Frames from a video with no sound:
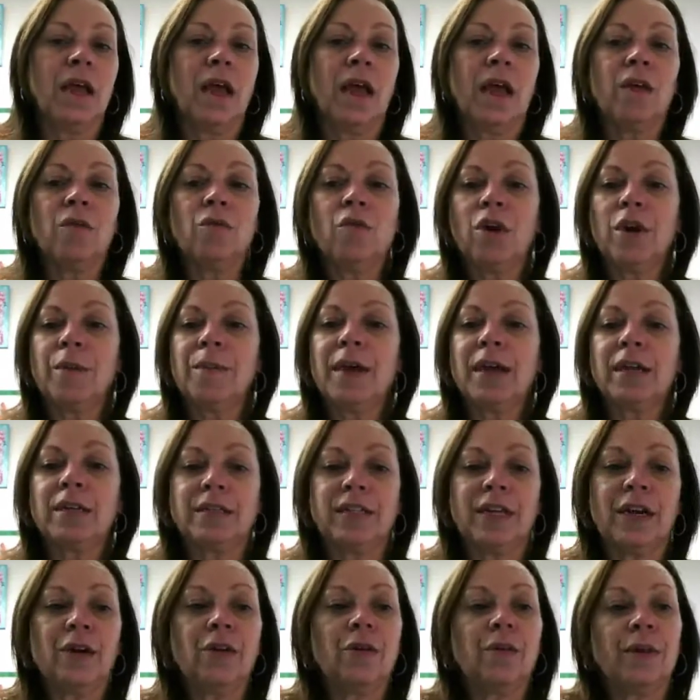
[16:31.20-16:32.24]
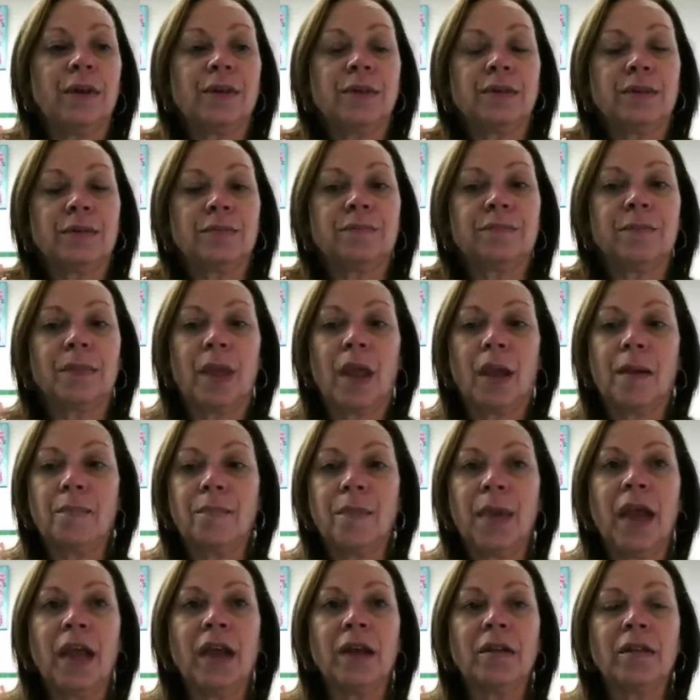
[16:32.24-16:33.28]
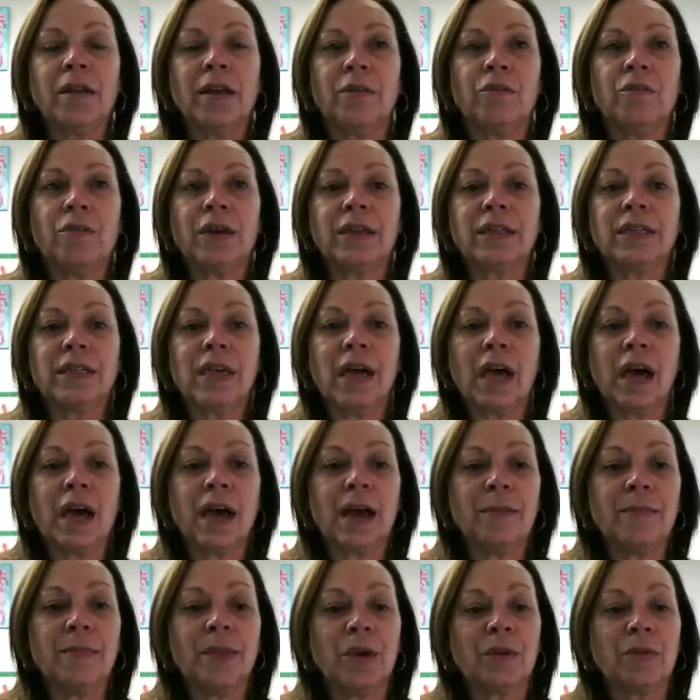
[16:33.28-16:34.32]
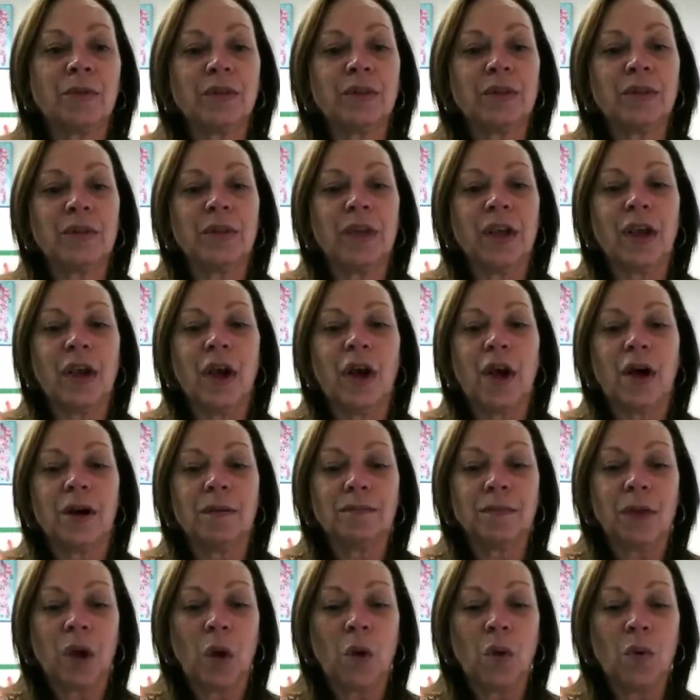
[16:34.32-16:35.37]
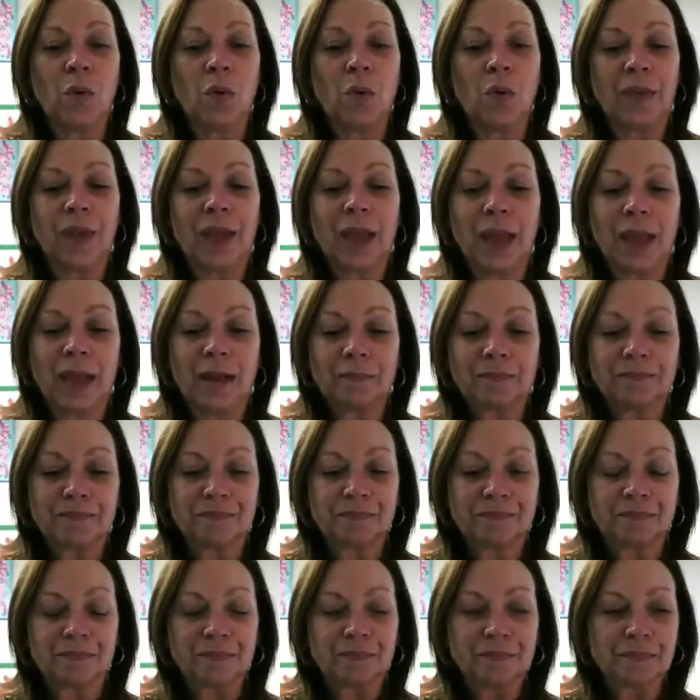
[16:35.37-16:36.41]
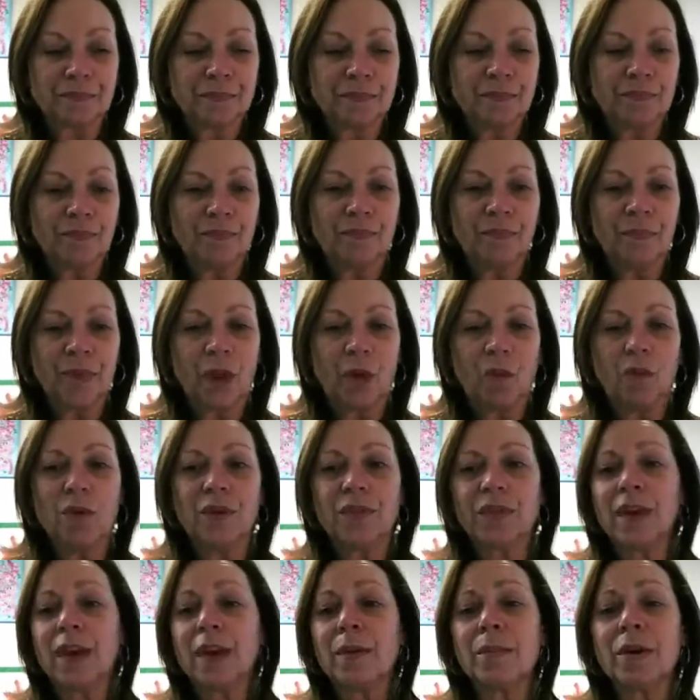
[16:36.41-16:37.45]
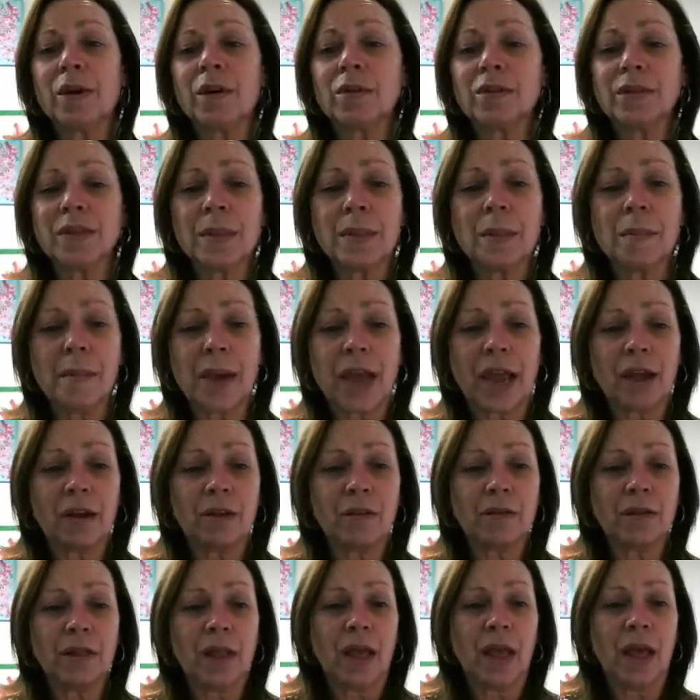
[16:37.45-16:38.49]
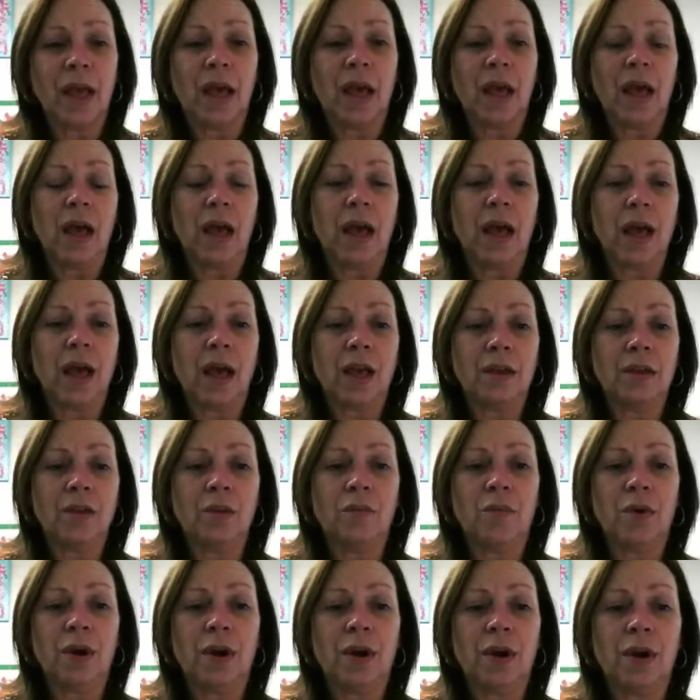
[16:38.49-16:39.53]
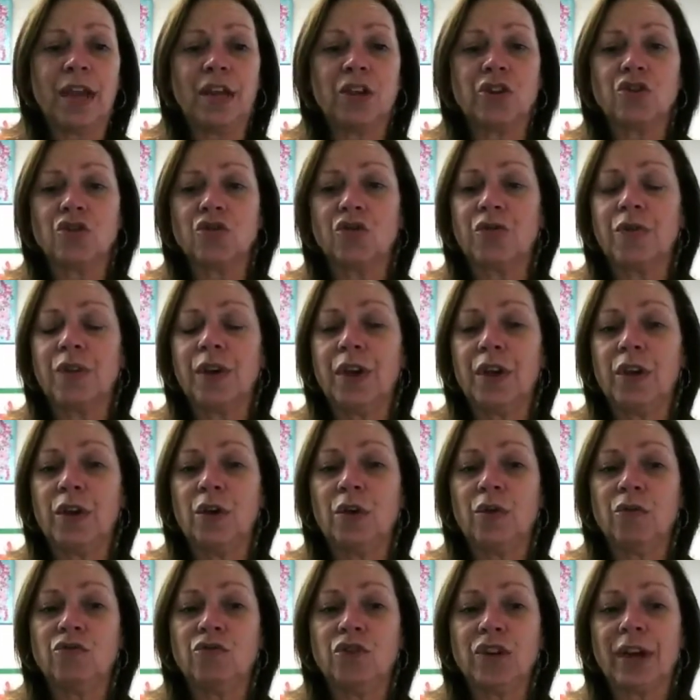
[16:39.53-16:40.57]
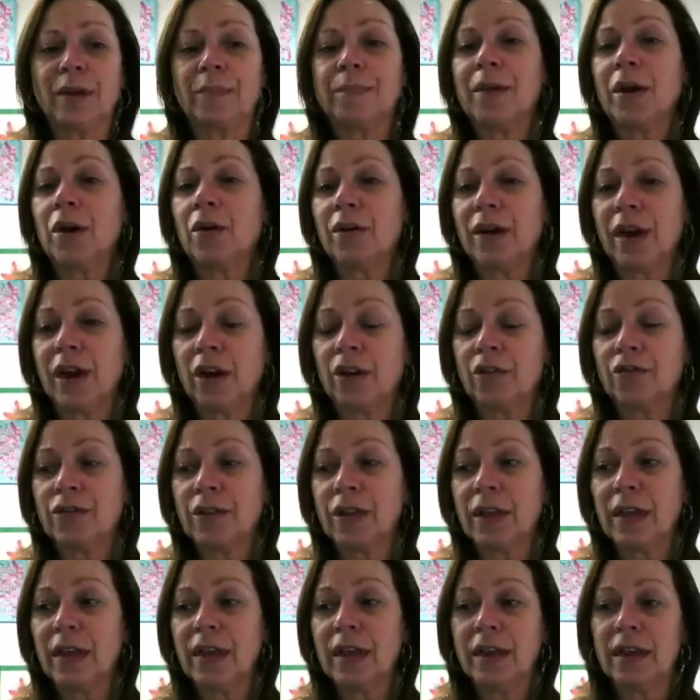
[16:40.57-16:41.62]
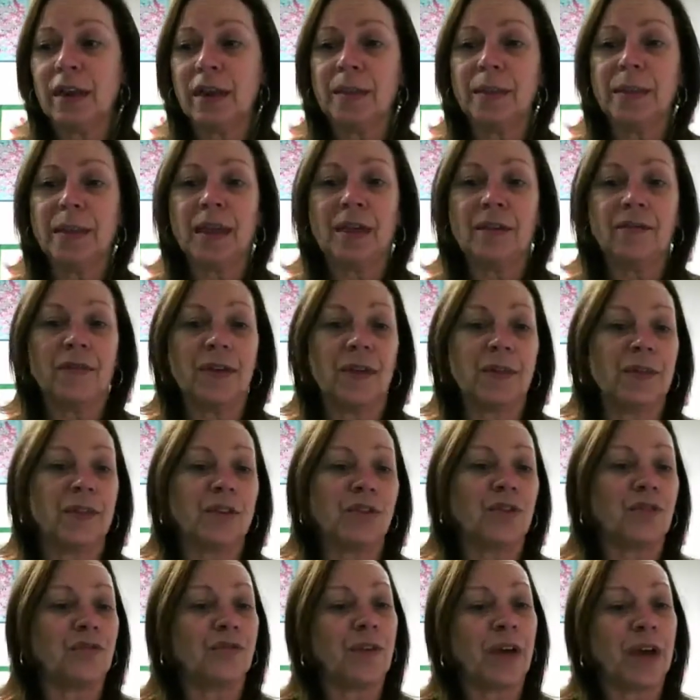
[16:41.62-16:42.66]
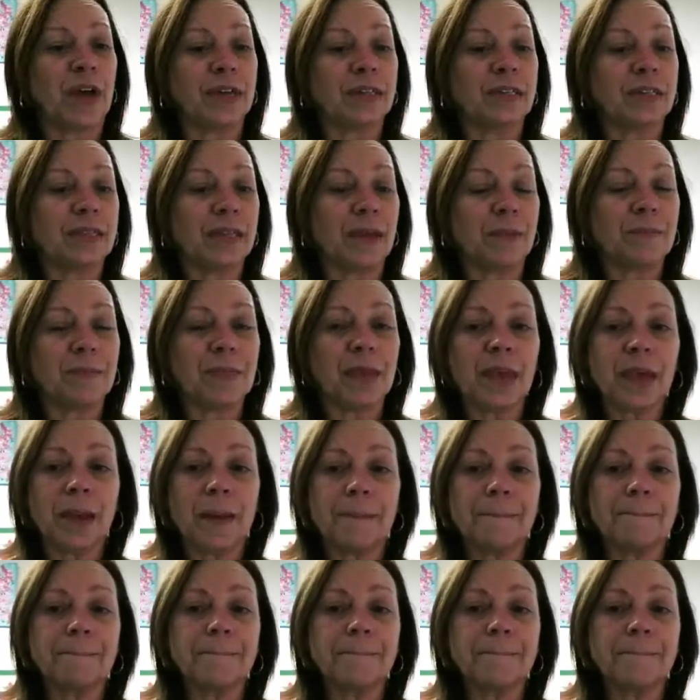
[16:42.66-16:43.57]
And what about terrorism? Mail, at one time, there was the whole thing with chemicals in the mail. You want to make sure that you check mail carefully, and in the event that you find something,